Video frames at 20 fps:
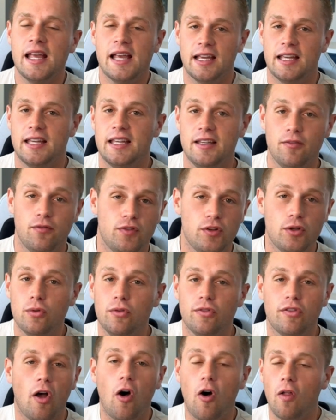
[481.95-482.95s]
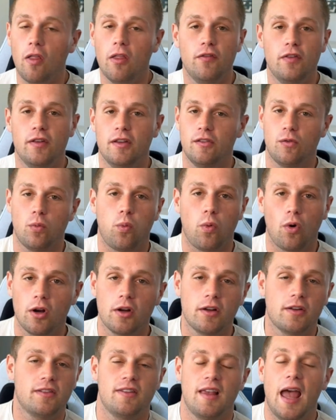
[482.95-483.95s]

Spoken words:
He views all of his works